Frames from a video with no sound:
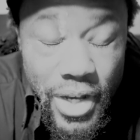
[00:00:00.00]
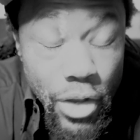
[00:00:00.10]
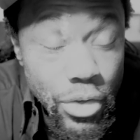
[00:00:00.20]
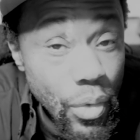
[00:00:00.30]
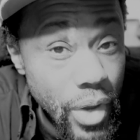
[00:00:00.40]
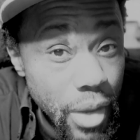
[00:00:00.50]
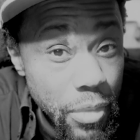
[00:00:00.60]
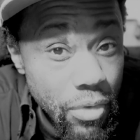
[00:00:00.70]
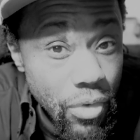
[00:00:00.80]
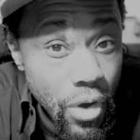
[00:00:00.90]
Now, don't get
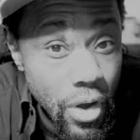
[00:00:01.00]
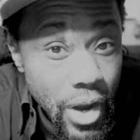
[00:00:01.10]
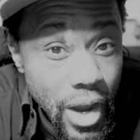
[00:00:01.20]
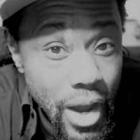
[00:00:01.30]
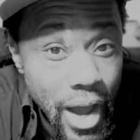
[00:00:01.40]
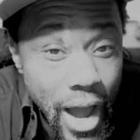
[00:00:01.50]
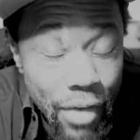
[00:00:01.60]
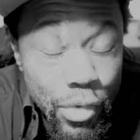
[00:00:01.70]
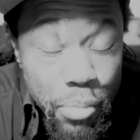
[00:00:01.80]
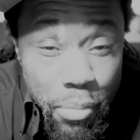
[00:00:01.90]
me wrong.
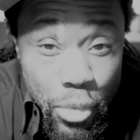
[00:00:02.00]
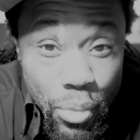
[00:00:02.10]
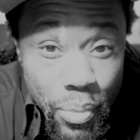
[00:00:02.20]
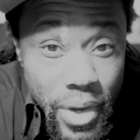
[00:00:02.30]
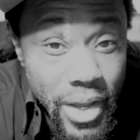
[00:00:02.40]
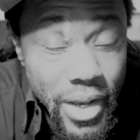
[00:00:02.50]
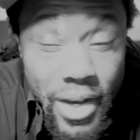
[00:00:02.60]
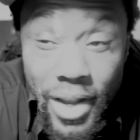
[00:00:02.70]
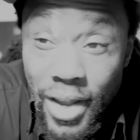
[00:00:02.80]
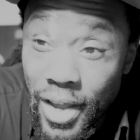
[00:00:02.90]
I remember when
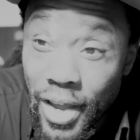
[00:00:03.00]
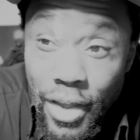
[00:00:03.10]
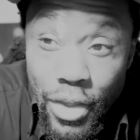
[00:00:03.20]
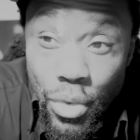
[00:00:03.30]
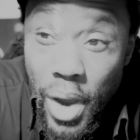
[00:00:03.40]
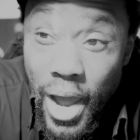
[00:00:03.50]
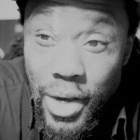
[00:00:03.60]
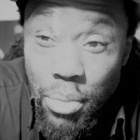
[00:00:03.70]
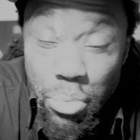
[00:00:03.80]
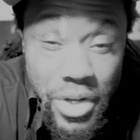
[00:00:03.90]
you
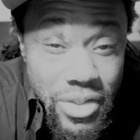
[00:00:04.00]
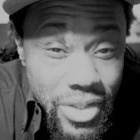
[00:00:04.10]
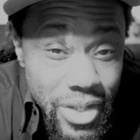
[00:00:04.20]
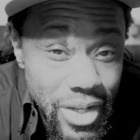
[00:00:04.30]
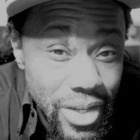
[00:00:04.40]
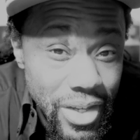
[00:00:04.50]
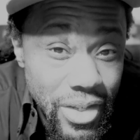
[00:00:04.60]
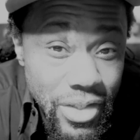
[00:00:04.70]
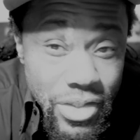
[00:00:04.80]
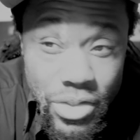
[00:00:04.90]
had to print
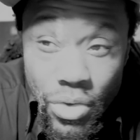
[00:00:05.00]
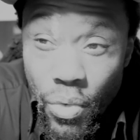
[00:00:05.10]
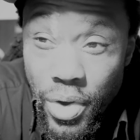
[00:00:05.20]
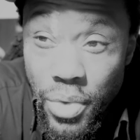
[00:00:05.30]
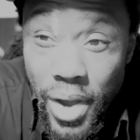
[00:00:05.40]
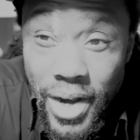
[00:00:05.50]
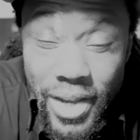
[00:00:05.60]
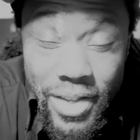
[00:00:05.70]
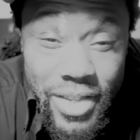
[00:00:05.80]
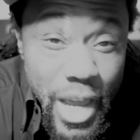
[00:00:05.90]
CDs or you had to
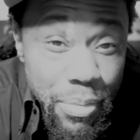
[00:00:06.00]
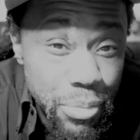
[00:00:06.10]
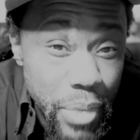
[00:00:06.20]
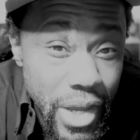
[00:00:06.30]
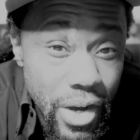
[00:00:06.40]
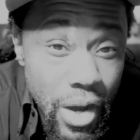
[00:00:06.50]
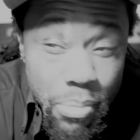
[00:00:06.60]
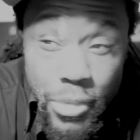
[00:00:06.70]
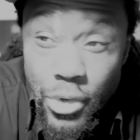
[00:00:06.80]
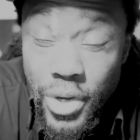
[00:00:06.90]
get tapes made
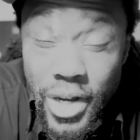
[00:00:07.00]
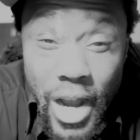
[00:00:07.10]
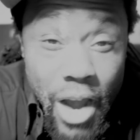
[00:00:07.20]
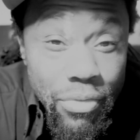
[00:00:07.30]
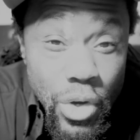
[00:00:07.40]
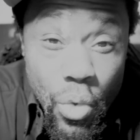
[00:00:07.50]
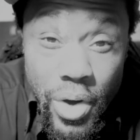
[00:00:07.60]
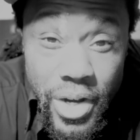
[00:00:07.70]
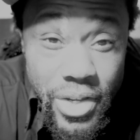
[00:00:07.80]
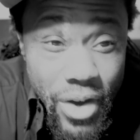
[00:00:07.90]
up. You could not
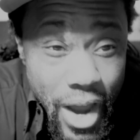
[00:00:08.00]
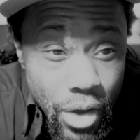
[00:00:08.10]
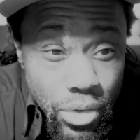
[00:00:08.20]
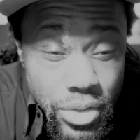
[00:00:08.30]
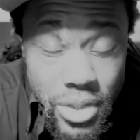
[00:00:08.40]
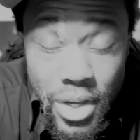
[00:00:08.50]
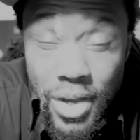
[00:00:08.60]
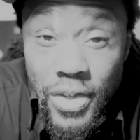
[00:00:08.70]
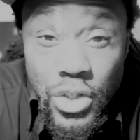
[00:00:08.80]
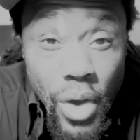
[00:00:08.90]
record in your house.
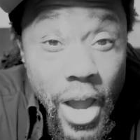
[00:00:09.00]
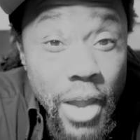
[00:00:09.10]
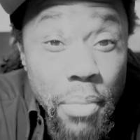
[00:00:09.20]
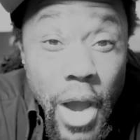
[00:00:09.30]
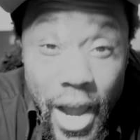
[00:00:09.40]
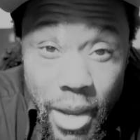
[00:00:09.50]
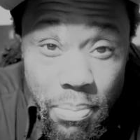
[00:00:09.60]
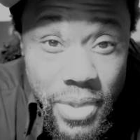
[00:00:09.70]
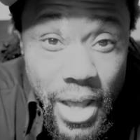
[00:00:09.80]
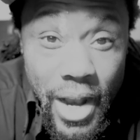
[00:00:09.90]
So I am
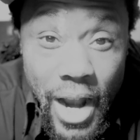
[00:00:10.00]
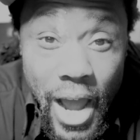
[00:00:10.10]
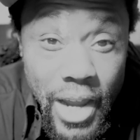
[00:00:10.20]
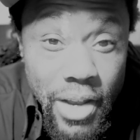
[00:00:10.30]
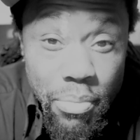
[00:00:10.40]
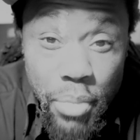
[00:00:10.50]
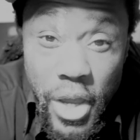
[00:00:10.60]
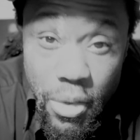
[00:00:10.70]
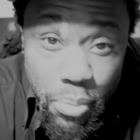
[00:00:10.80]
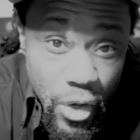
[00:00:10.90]
hyped that I can
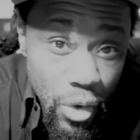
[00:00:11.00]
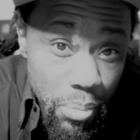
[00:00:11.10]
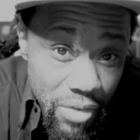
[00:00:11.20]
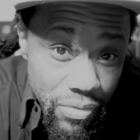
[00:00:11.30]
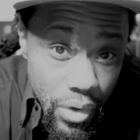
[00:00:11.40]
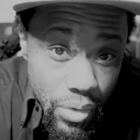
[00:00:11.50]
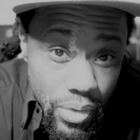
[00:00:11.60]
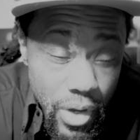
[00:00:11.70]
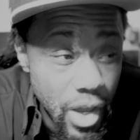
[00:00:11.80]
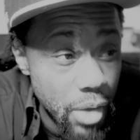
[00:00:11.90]
make a beat on my phone.
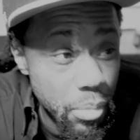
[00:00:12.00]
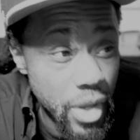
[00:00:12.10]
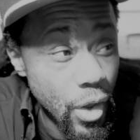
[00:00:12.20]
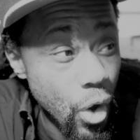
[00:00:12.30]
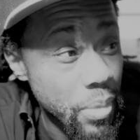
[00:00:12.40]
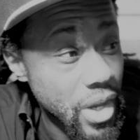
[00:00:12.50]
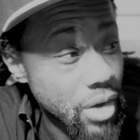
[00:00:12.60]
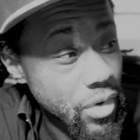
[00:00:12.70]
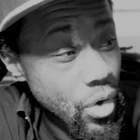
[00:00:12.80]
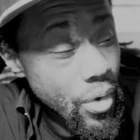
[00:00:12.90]
Me and the homie
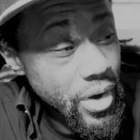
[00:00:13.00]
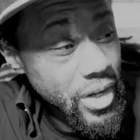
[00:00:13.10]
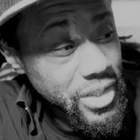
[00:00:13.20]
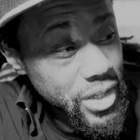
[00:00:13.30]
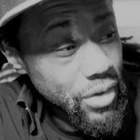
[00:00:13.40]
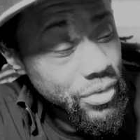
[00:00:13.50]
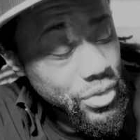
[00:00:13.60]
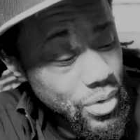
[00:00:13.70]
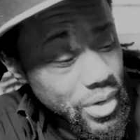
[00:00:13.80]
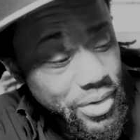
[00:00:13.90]
can record ourselves
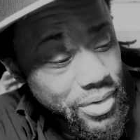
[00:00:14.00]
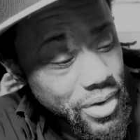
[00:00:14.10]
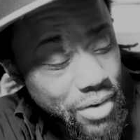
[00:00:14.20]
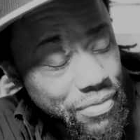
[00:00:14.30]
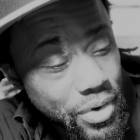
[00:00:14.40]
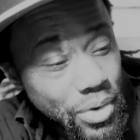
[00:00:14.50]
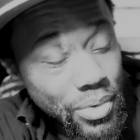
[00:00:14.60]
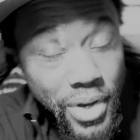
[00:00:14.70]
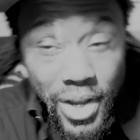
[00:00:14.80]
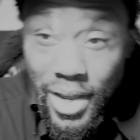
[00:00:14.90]
on our phone,
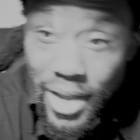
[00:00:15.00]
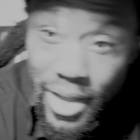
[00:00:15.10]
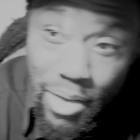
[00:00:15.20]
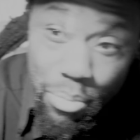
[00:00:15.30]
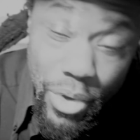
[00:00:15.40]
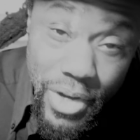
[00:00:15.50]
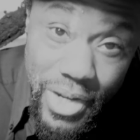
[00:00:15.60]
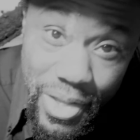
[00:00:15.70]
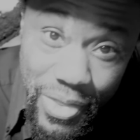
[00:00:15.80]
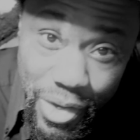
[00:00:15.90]
put
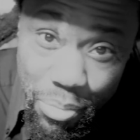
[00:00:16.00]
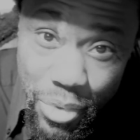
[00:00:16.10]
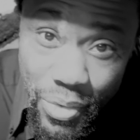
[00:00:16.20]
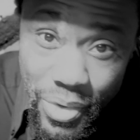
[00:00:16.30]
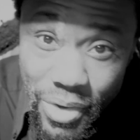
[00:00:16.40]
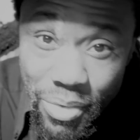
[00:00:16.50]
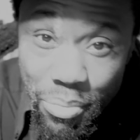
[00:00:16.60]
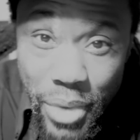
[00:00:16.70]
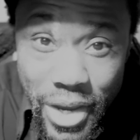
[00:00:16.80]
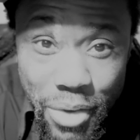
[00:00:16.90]
it in the computer,
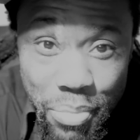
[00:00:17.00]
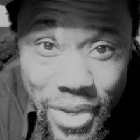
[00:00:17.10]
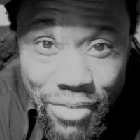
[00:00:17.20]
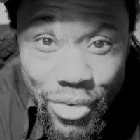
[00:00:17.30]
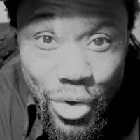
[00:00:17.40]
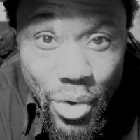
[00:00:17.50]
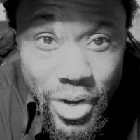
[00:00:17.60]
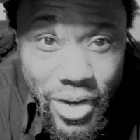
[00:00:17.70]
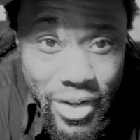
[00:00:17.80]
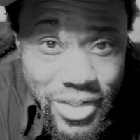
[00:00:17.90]
make a beat, record
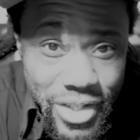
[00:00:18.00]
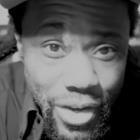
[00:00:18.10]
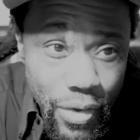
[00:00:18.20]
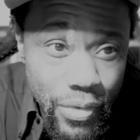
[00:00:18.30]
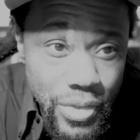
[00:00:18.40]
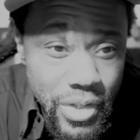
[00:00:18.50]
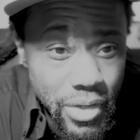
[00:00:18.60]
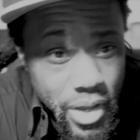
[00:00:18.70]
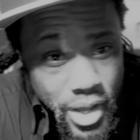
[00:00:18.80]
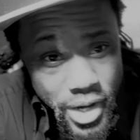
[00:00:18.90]
it ourselves,
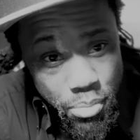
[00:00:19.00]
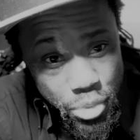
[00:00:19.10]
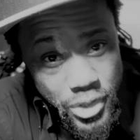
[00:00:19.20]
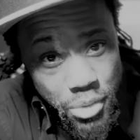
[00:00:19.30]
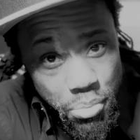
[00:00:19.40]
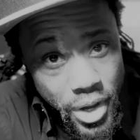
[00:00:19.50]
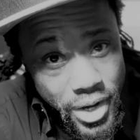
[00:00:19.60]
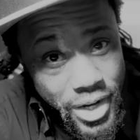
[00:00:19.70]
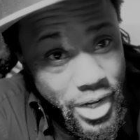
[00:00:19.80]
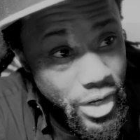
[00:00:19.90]
and then push a
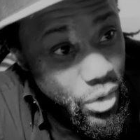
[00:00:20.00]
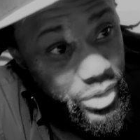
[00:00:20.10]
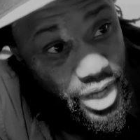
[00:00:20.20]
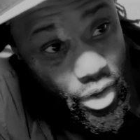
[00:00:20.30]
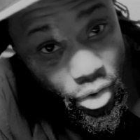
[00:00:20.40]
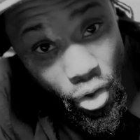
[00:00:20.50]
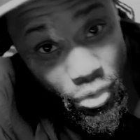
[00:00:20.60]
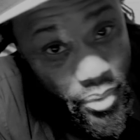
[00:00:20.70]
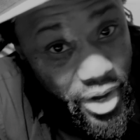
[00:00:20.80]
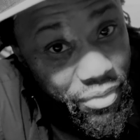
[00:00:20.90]
button and it goes out all
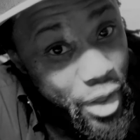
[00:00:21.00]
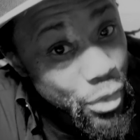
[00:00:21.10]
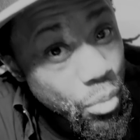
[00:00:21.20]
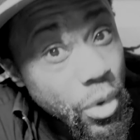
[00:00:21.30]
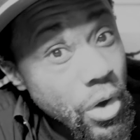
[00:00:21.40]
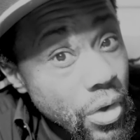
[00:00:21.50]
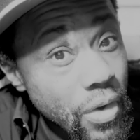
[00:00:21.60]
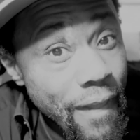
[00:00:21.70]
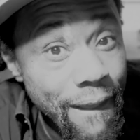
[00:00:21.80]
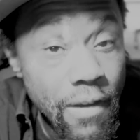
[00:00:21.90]
the way around the
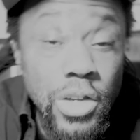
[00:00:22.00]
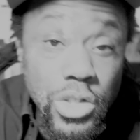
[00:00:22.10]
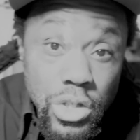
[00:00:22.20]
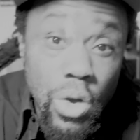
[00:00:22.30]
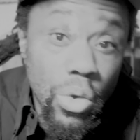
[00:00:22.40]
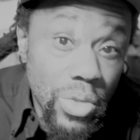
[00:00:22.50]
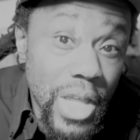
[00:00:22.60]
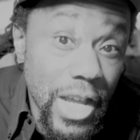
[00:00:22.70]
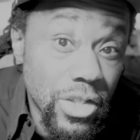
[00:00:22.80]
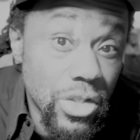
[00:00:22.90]
world. So
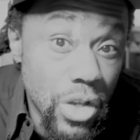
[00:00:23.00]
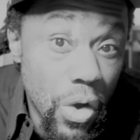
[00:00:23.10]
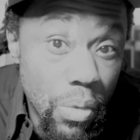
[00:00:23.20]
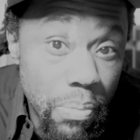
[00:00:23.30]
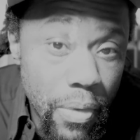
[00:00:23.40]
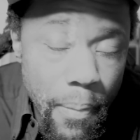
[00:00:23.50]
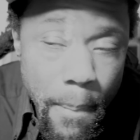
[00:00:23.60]
that's dope.